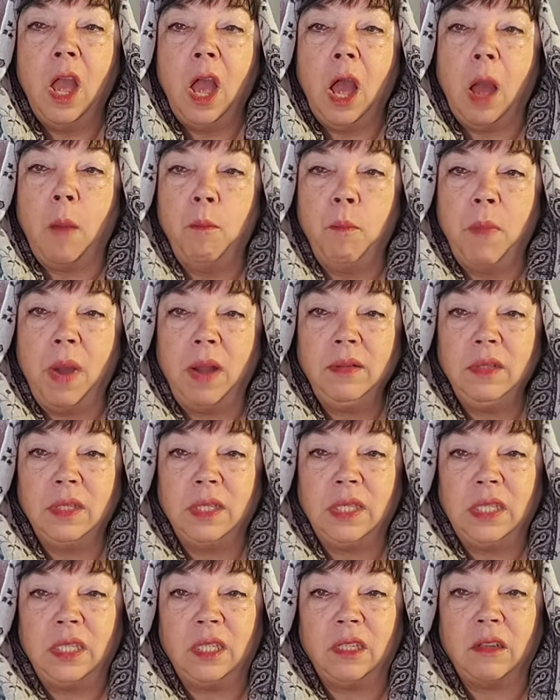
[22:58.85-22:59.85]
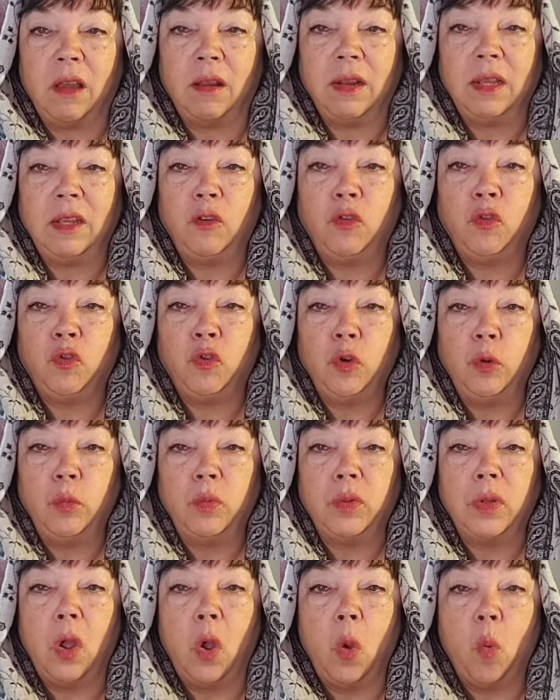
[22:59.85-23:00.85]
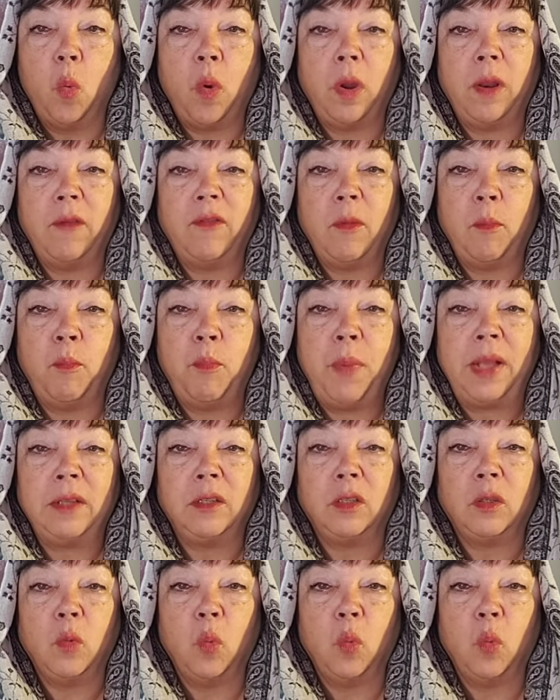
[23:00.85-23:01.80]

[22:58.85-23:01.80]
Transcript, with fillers: Among the Sistani troops one of the best